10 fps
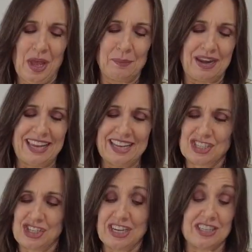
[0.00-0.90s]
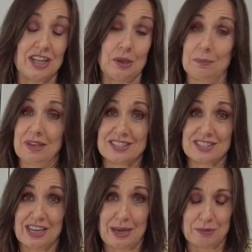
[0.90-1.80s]
but I guess chic denim is
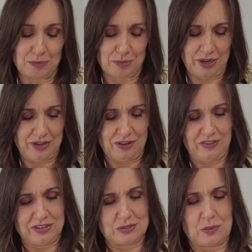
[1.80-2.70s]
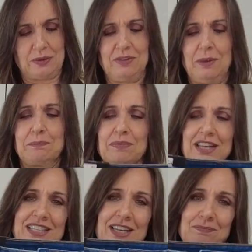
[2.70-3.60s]
the name of the brand on this one. Yep,
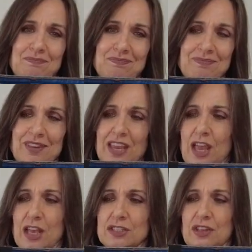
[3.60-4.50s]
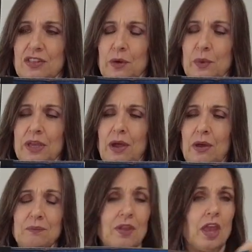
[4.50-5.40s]
that's it. So there we
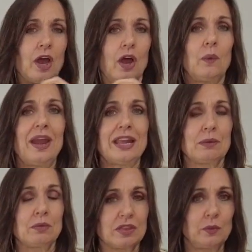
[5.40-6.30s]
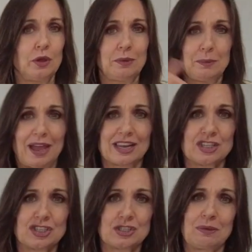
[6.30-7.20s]
go. Alrighty, we'll be back
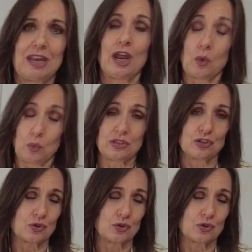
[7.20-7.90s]
in just a minute with a